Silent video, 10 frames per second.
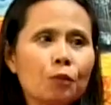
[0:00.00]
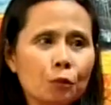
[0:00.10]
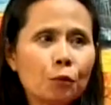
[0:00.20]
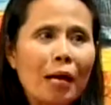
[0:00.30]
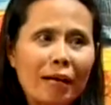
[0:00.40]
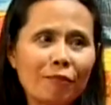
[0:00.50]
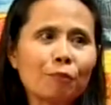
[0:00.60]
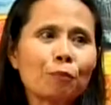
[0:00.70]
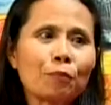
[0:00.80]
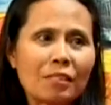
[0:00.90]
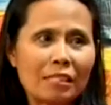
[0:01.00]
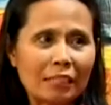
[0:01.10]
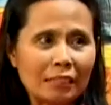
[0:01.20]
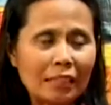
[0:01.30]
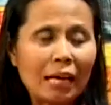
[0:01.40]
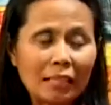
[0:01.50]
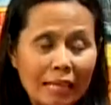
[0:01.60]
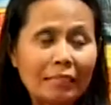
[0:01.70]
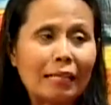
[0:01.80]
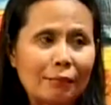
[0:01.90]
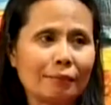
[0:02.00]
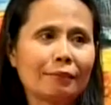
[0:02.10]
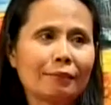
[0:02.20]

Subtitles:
you have to lie down.